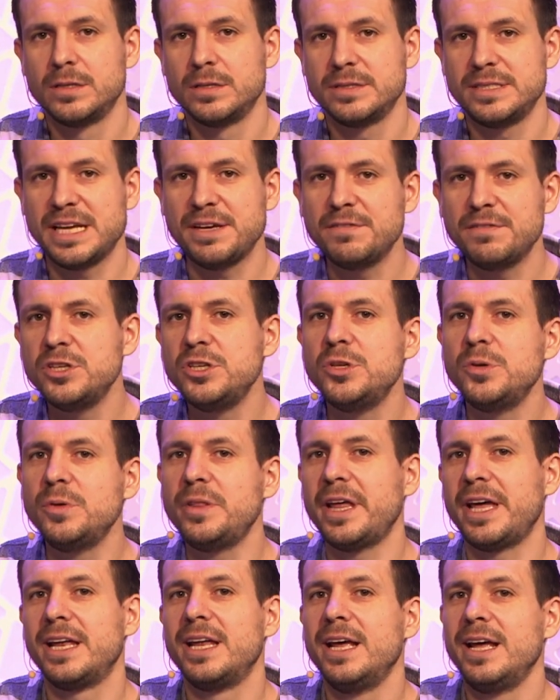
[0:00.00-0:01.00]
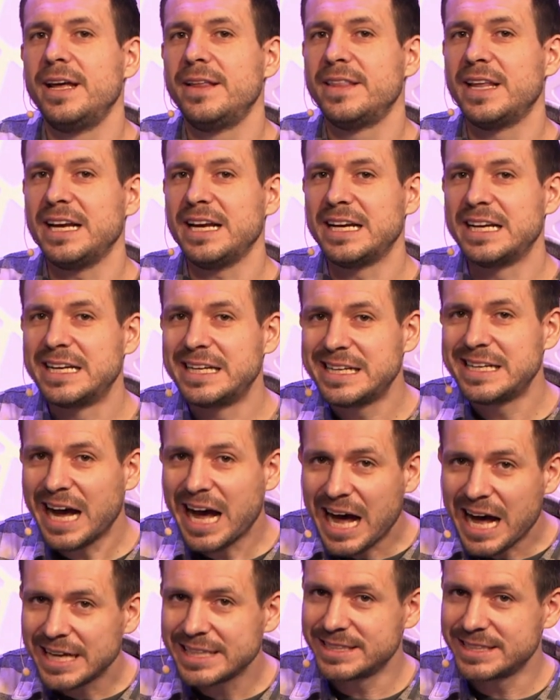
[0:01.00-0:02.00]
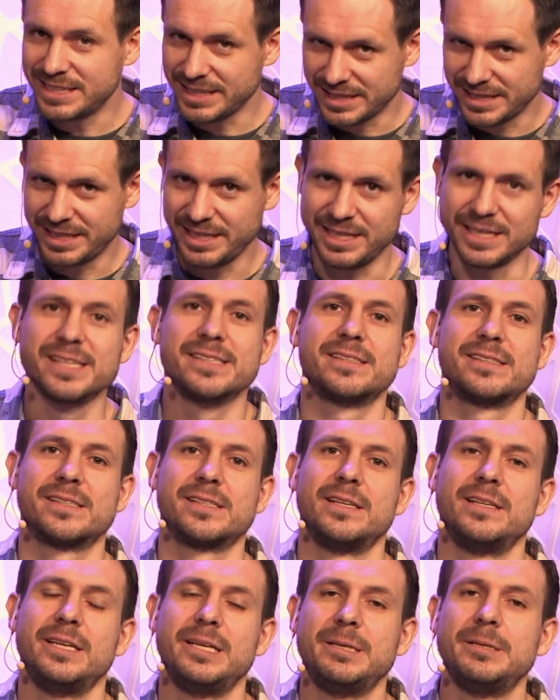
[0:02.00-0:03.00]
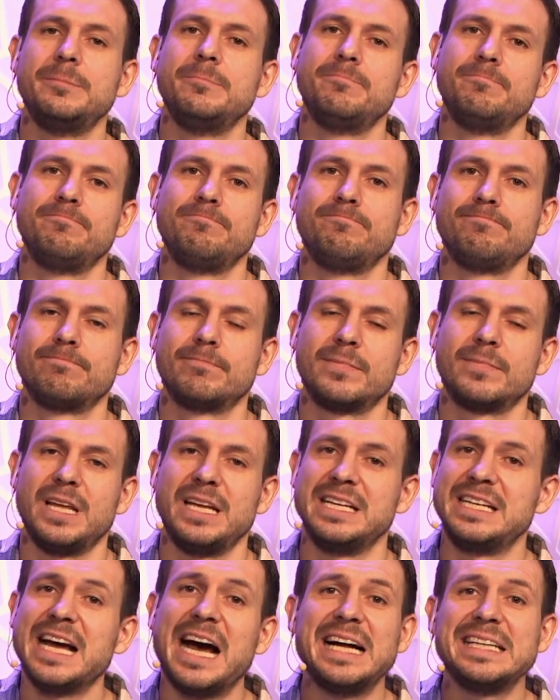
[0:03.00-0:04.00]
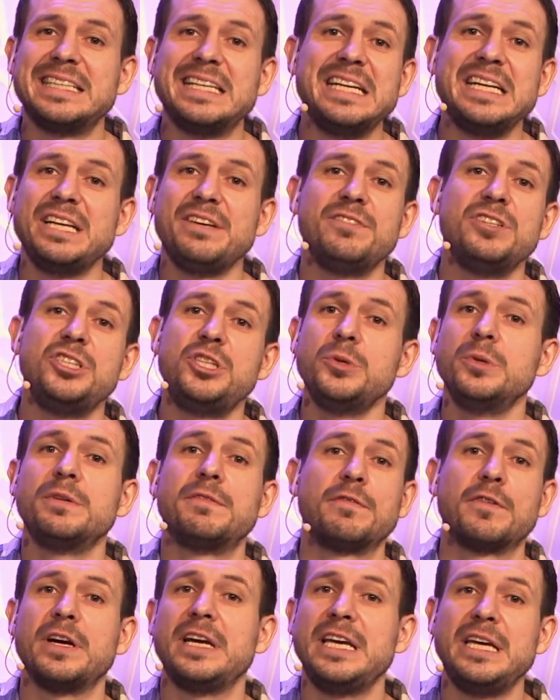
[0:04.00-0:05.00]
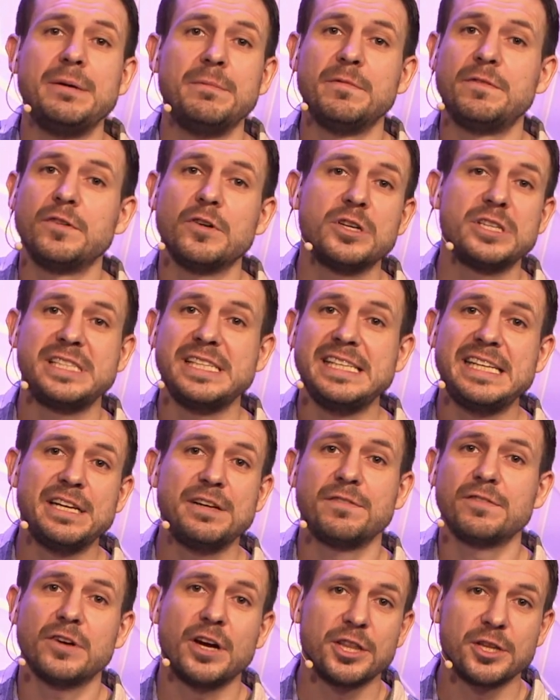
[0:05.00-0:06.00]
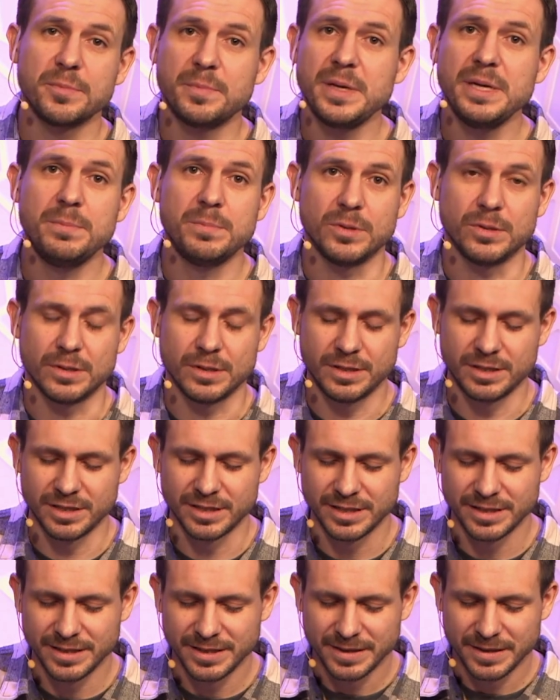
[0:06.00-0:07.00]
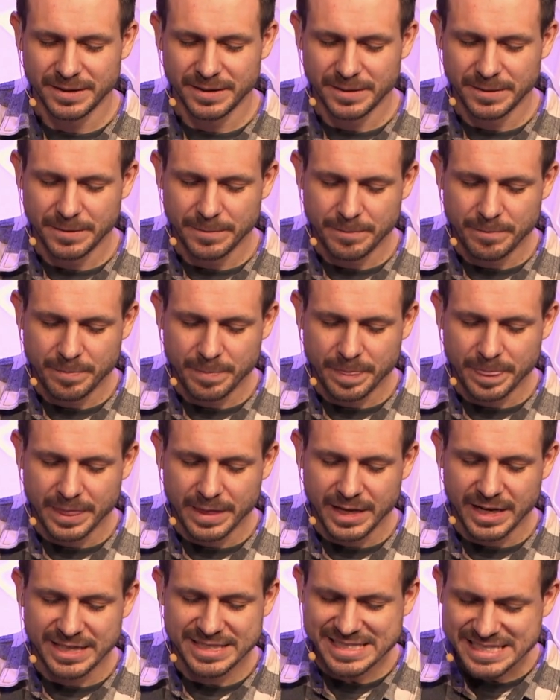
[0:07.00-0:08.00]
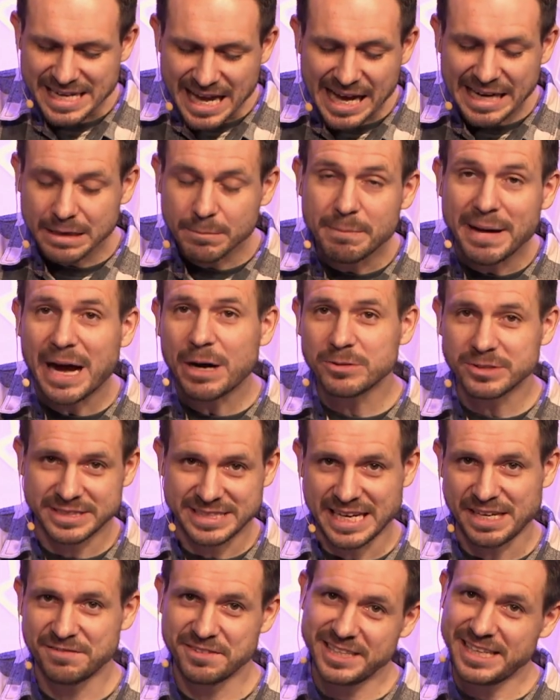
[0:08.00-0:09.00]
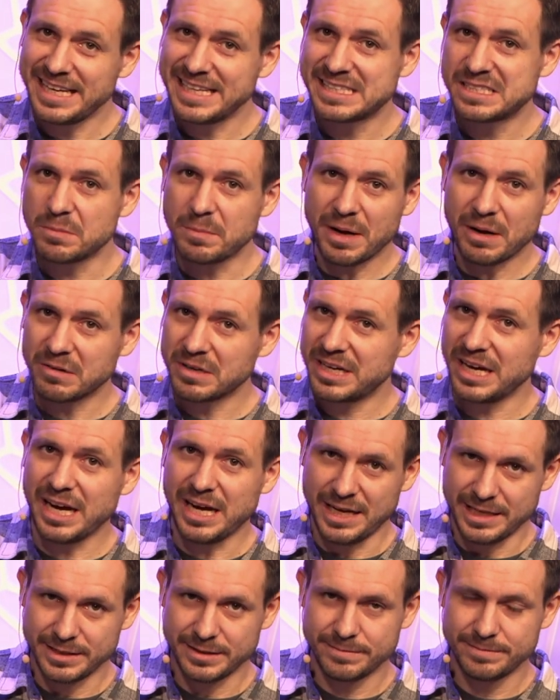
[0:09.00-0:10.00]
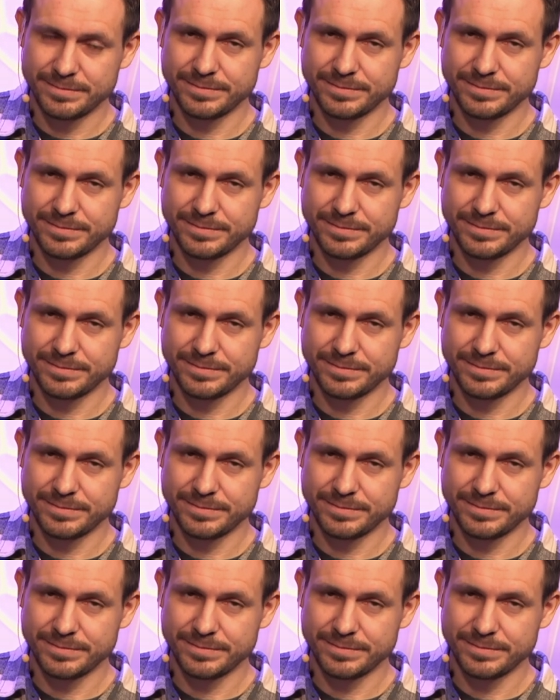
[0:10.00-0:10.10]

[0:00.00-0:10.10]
David knew that God did this. And God didn't even do it for him first, he did it for other people. It's not about David, it's about God.